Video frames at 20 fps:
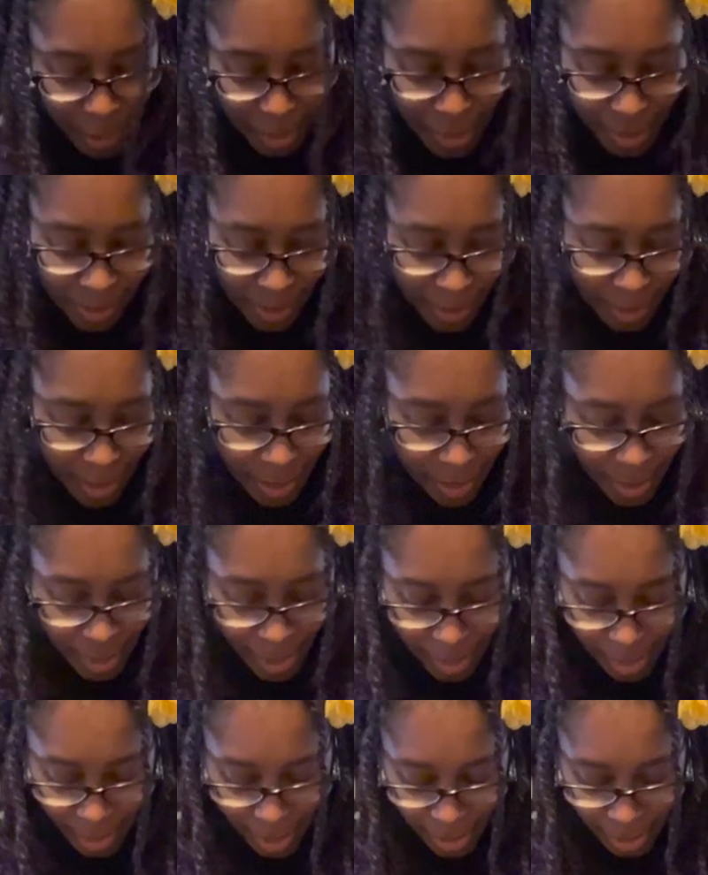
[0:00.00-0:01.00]
that aside. And
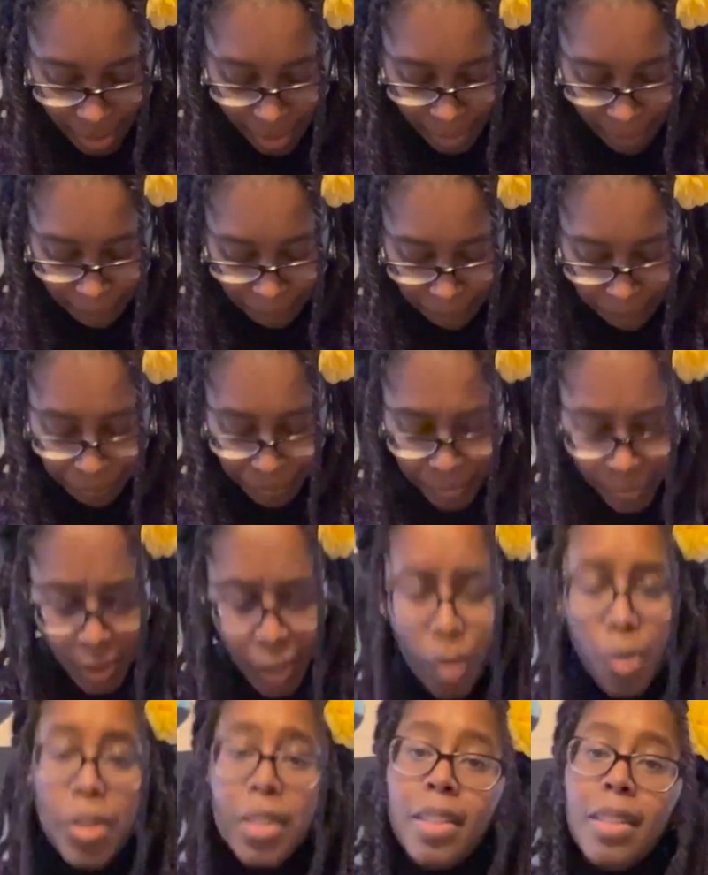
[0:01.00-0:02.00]
then,
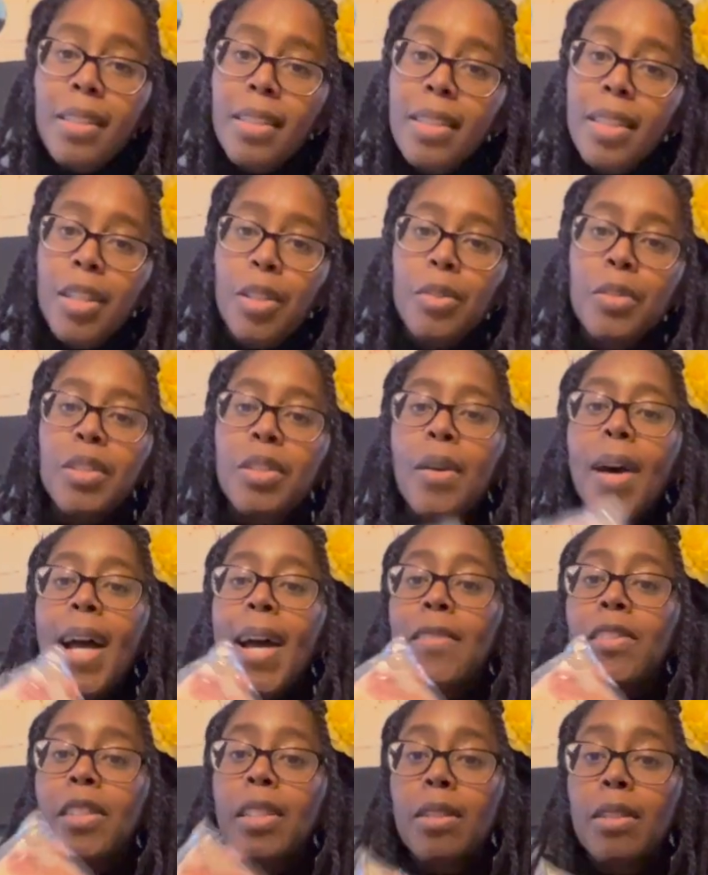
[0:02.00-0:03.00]
oh, this is cute. So I
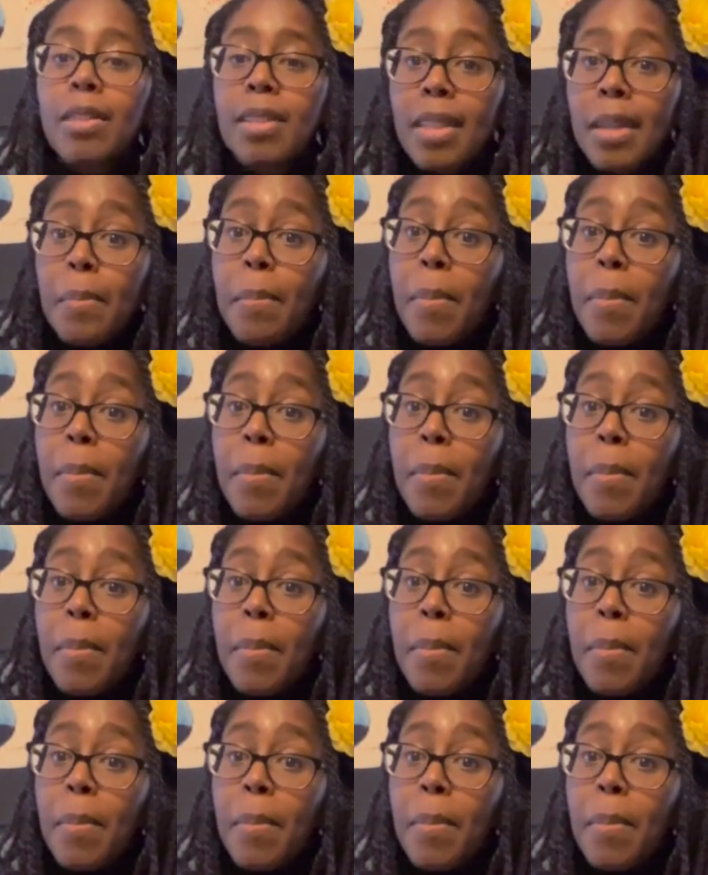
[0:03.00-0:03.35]
have a little zip